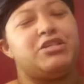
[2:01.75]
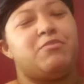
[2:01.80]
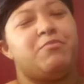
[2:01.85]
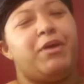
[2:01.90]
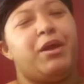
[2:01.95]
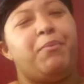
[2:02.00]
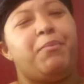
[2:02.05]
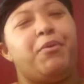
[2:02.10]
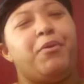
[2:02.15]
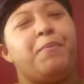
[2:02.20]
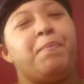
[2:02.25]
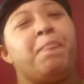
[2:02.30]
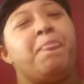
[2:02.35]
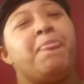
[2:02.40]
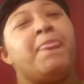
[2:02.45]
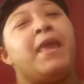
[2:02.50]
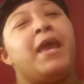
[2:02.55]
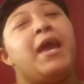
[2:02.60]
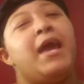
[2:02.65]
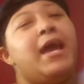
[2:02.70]
paper
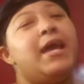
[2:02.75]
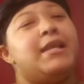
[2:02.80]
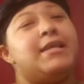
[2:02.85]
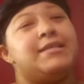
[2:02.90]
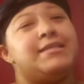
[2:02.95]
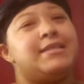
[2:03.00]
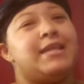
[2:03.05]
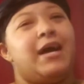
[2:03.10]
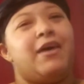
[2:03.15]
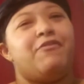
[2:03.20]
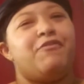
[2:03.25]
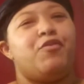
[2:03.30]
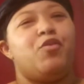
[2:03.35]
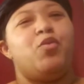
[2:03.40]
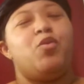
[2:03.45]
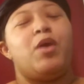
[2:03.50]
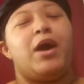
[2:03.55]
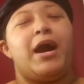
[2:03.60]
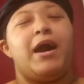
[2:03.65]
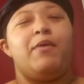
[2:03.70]
and it's not
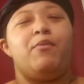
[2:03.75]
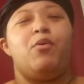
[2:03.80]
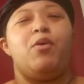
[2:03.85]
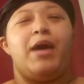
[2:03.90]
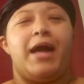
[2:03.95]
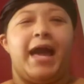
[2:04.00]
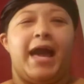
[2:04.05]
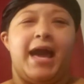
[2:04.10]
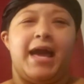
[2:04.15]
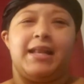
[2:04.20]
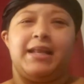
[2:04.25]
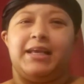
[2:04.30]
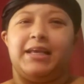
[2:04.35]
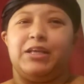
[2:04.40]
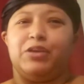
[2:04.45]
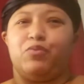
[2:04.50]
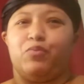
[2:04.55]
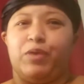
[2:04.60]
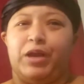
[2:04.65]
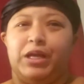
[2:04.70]
full, I will add
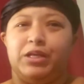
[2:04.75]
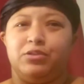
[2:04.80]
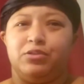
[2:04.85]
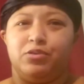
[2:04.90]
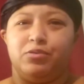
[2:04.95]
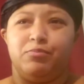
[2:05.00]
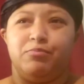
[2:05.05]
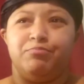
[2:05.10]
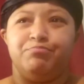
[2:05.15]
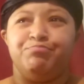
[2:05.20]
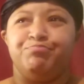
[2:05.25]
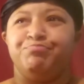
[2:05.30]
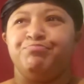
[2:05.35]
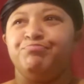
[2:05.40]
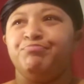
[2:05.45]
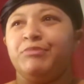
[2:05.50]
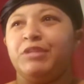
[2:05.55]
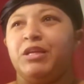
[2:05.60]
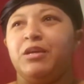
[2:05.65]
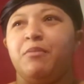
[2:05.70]
in random
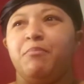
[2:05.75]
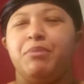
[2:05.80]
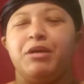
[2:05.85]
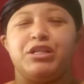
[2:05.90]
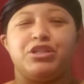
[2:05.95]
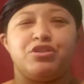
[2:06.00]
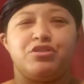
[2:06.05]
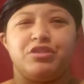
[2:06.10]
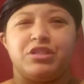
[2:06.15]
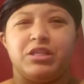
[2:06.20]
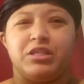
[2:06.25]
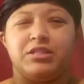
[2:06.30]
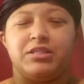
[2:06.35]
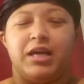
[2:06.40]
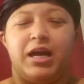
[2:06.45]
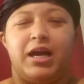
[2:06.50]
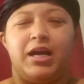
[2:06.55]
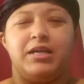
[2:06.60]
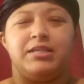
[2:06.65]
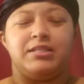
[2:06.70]
pictures and
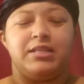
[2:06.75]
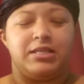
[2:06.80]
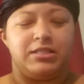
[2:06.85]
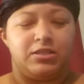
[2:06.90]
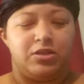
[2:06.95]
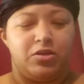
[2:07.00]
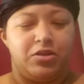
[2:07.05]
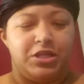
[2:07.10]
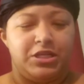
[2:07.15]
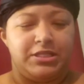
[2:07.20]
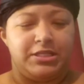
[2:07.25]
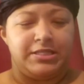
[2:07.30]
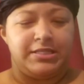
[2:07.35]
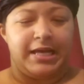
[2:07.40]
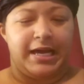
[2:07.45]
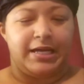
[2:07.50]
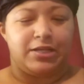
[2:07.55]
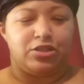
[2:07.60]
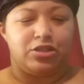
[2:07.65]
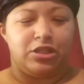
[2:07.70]
designs. And so this is
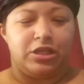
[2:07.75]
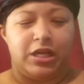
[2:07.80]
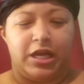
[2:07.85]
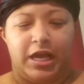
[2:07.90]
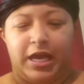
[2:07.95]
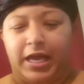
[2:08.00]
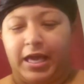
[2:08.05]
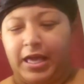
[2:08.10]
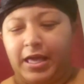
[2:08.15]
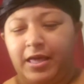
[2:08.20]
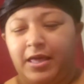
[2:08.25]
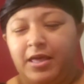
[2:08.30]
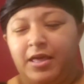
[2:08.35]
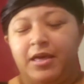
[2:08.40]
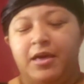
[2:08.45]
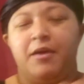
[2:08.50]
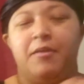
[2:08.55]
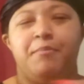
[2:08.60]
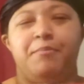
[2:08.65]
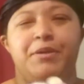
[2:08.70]
actually a
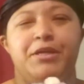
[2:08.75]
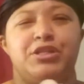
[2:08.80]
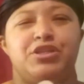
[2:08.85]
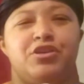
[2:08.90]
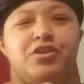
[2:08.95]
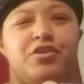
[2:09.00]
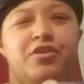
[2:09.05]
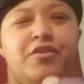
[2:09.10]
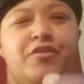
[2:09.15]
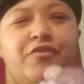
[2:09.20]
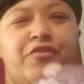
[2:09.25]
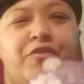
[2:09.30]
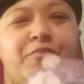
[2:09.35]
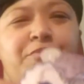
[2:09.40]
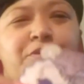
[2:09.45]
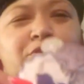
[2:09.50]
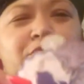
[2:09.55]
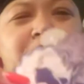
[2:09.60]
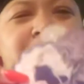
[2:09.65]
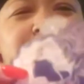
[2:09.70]
picture for
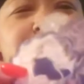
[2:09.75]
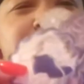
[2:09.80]
Beauty and the